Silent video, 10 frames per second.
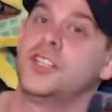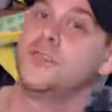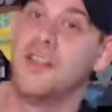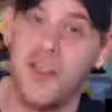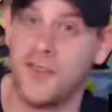
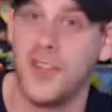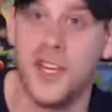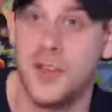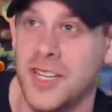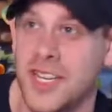you have
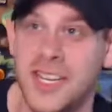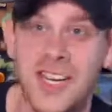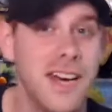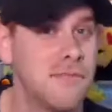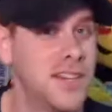everything you need,
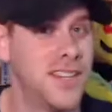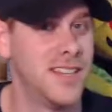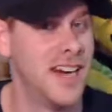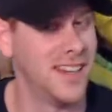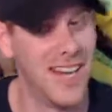but
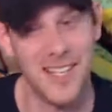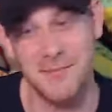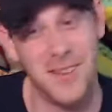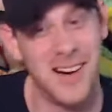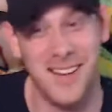then that
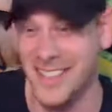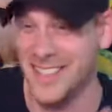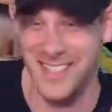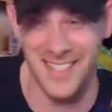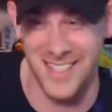last ball
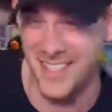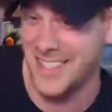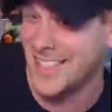is just